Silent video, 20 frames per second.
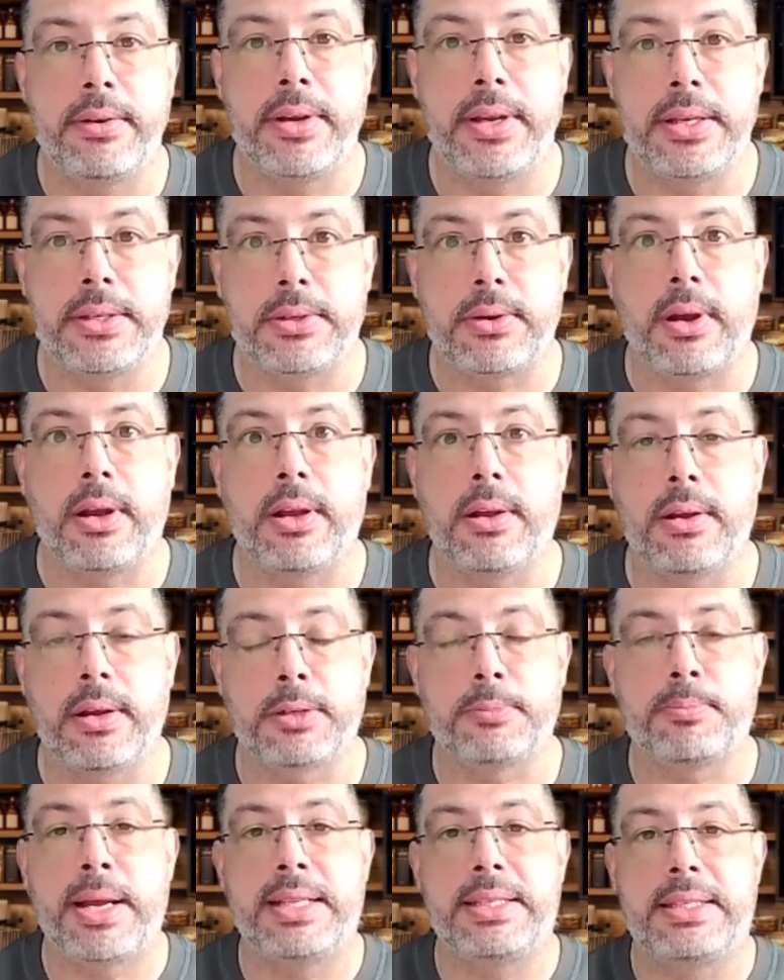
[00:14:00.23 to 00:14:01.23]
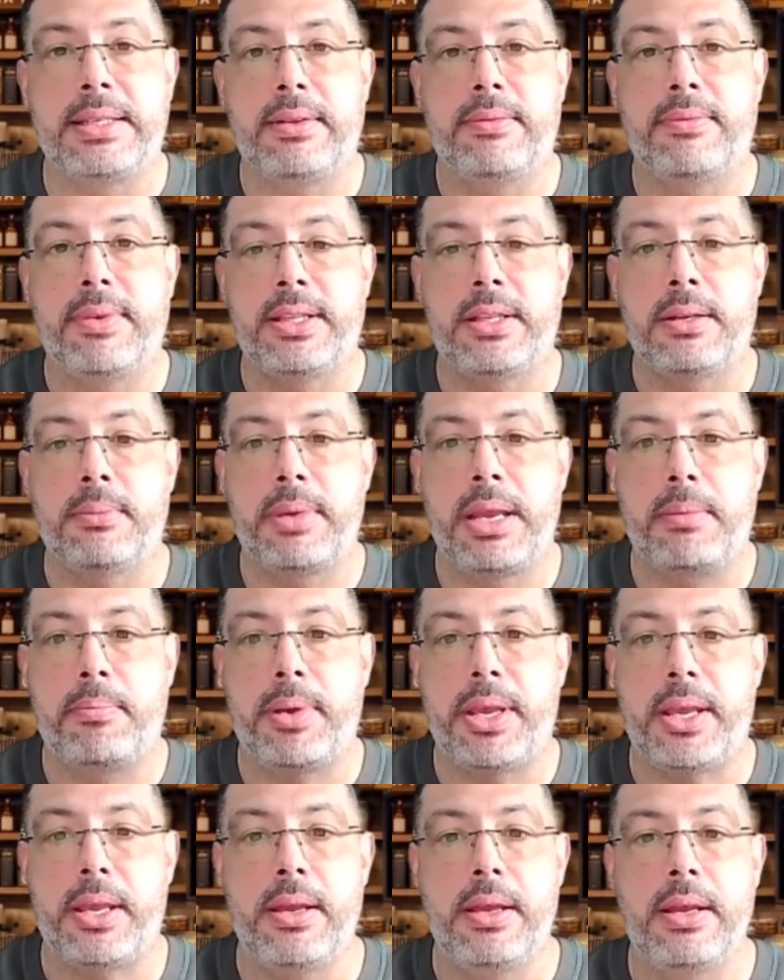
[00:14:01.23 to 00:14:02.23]
is or how expensive the vendor may
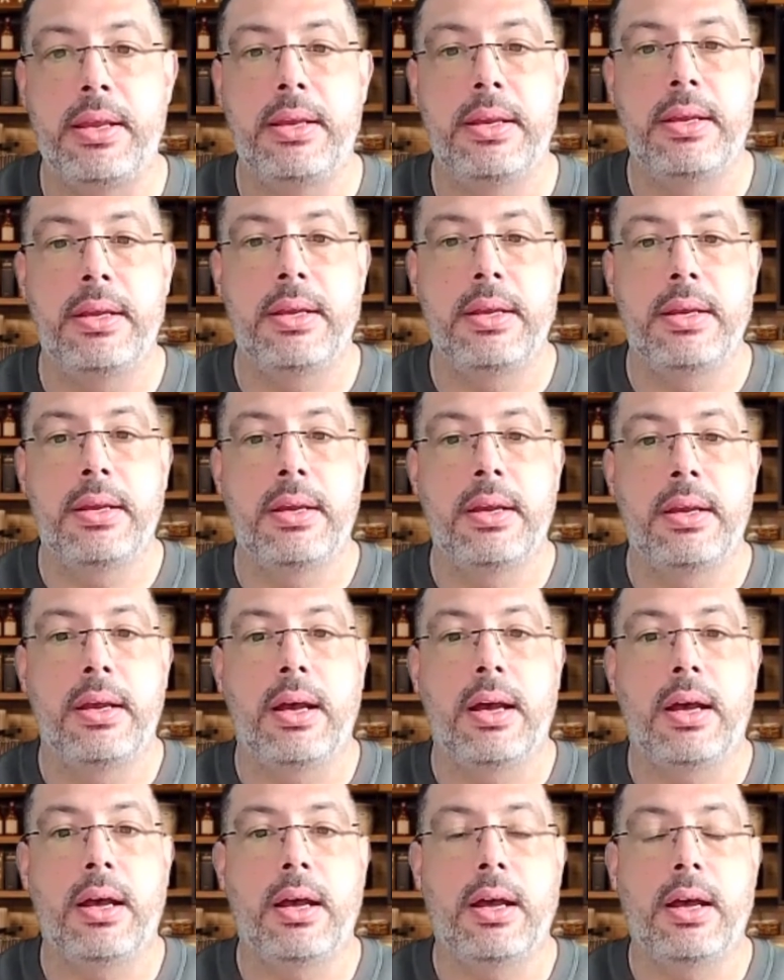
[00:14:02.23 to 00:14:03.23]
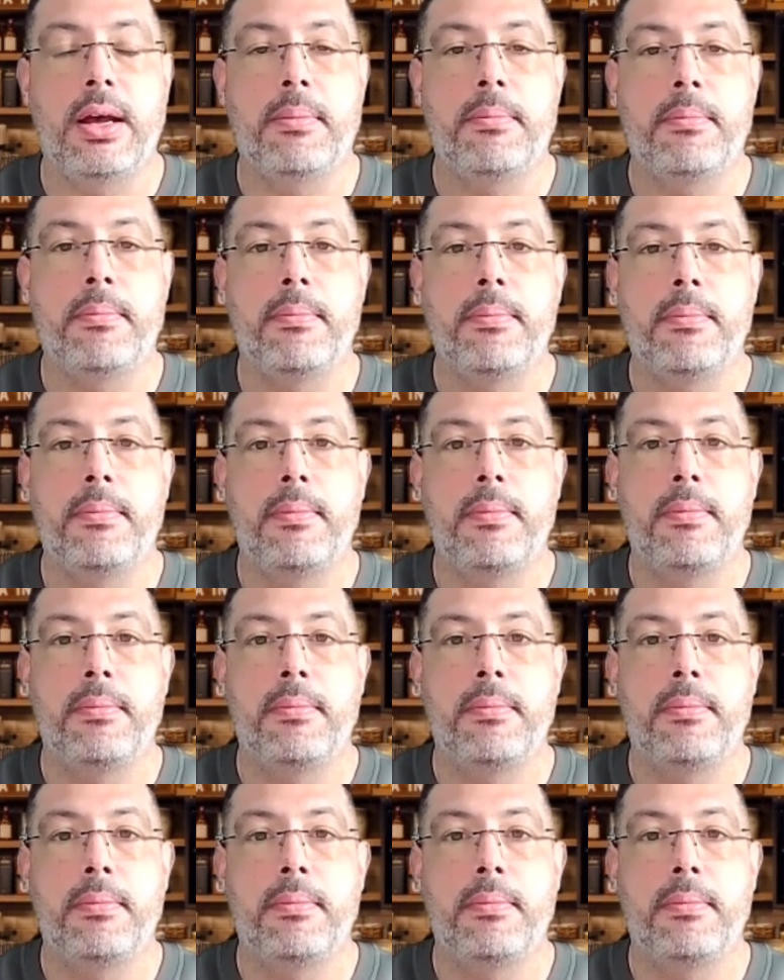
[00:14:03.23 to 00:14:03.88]
be. Um,